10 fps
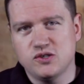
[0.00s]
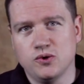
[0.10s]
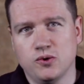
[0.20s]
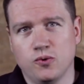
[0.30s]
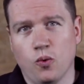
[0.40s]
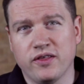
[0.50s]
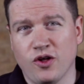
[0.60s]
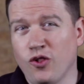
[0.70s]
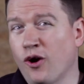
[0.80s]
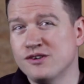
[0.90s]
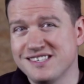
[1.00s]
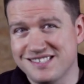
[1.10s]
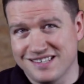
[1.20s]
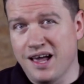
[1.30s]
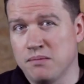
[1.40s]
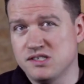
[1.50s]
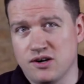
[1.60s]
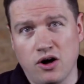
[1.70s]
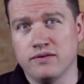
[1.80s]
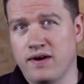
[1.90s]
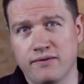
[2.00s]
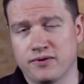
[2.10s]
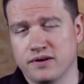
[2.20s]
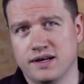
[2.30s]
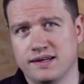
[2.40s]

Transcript: to one of the largest slums in all of Africa.